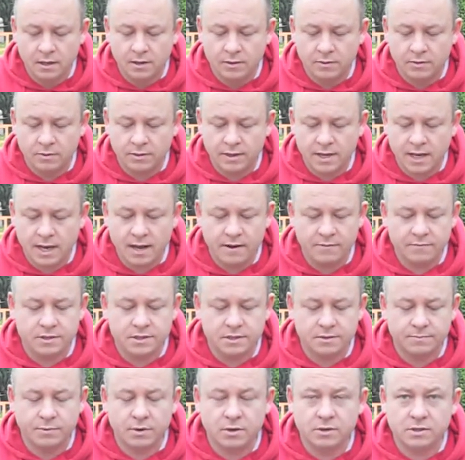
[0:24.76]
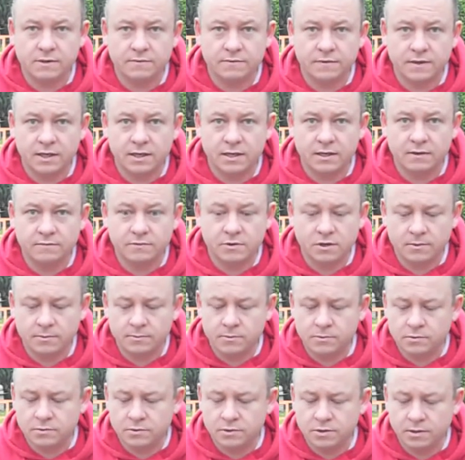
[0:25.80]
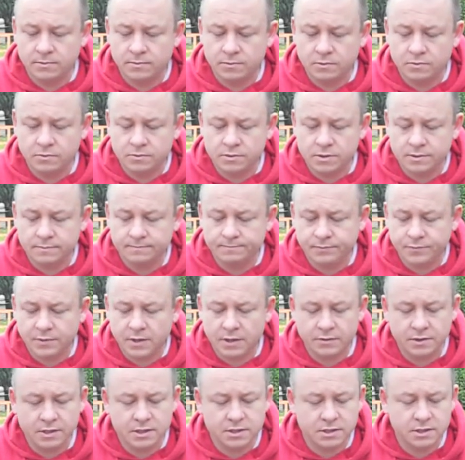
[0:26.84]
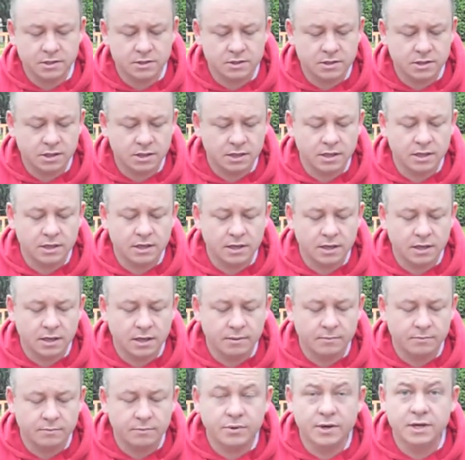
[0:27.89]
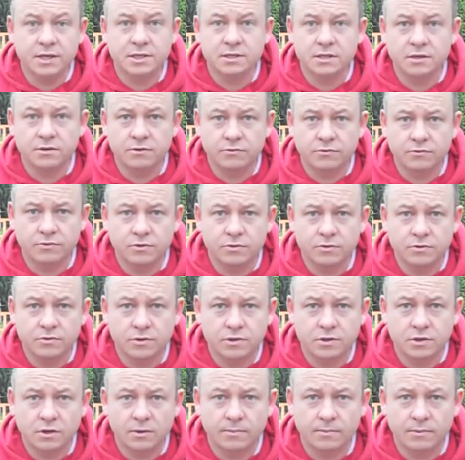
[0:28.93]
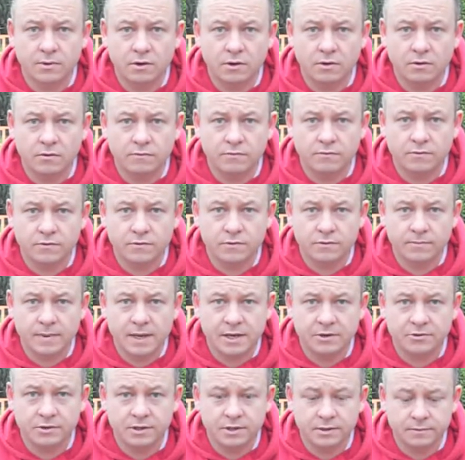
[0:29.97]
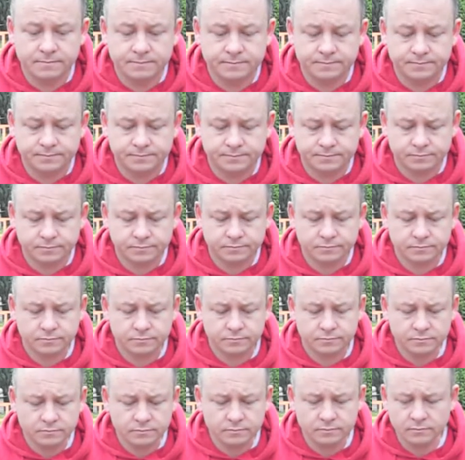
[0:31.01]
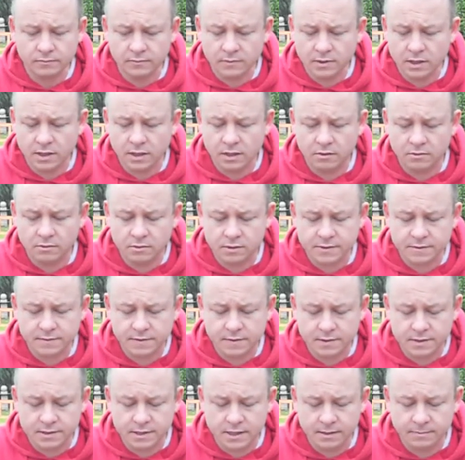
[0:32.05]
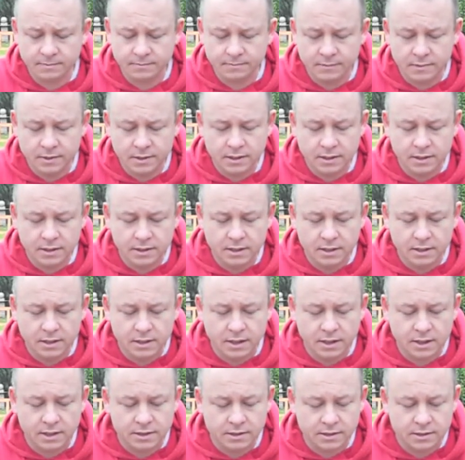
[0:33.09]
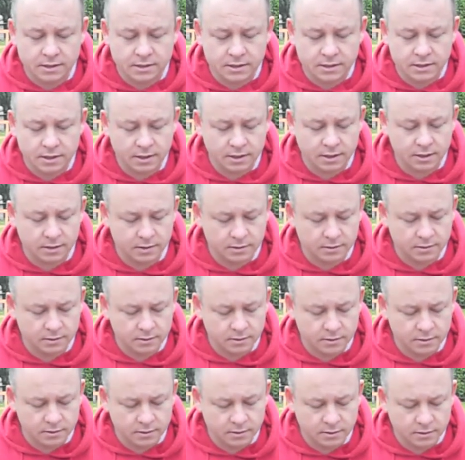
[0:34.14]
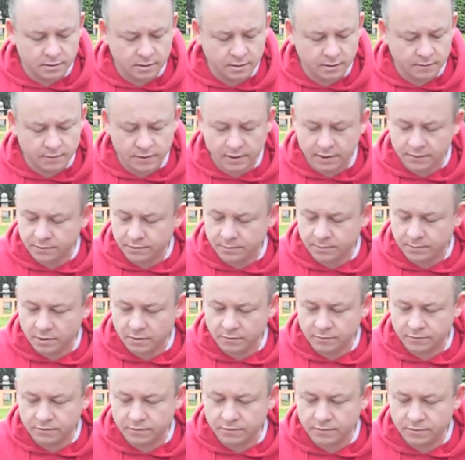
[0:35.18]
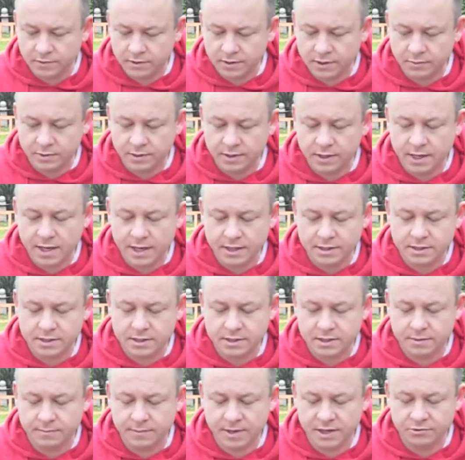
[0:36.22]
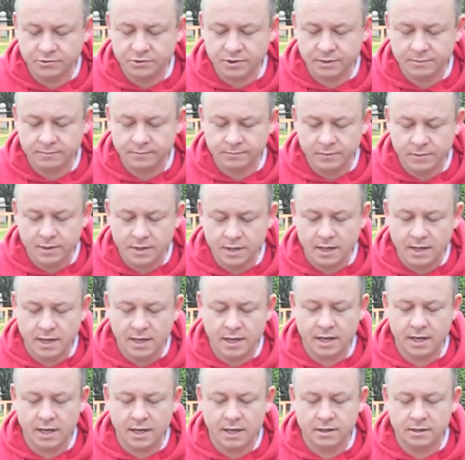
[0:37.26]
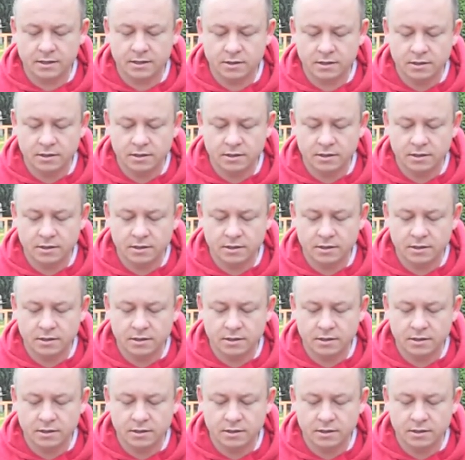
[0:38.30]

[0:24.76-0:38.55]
what we have is the positive and negative terminals. Now these are usually pressed through the top of the battery. I'll lift this up, as you can see. I've cut them off where they access the battery, and